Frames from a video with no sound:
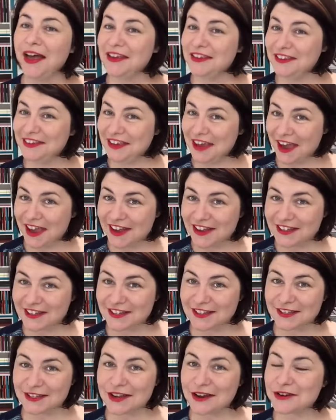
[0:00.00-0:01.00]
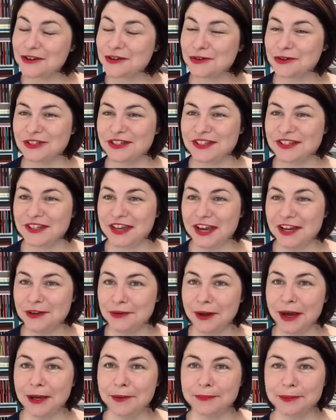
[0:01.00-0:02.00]
Yes, good segue,
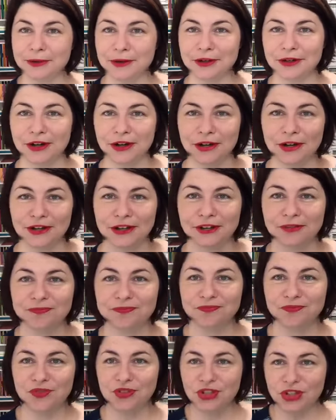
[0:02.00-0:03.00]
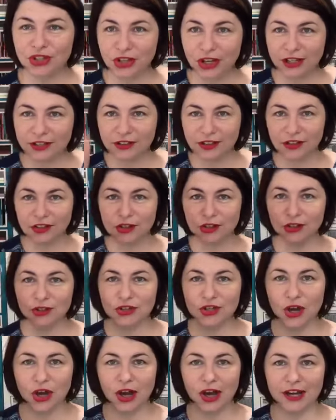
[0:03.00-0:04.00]
Bruno. Do you like the new
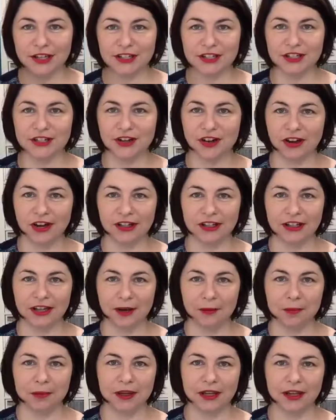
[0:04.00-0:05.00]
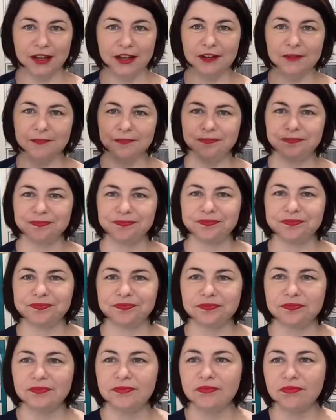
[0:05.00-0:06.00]
tidy tidy up here?
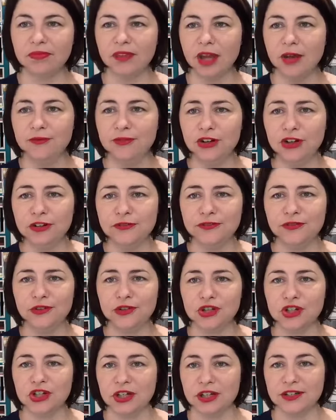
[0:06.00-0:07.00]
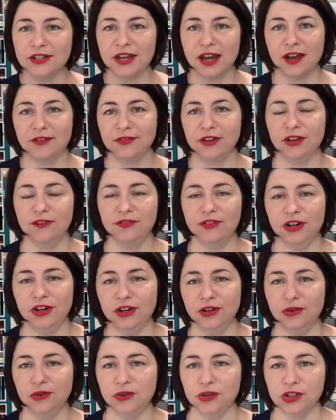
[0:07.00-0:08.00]
I'm very fortunate to have a
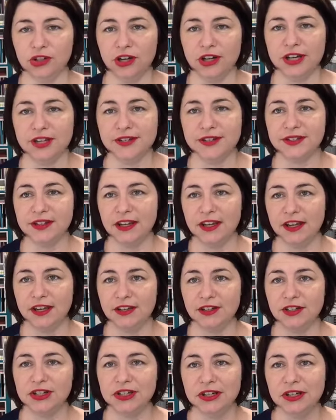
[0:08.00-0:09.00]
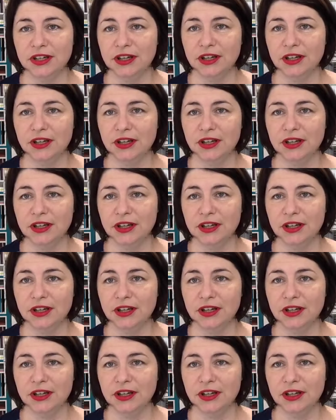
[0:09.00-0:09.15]
very organized and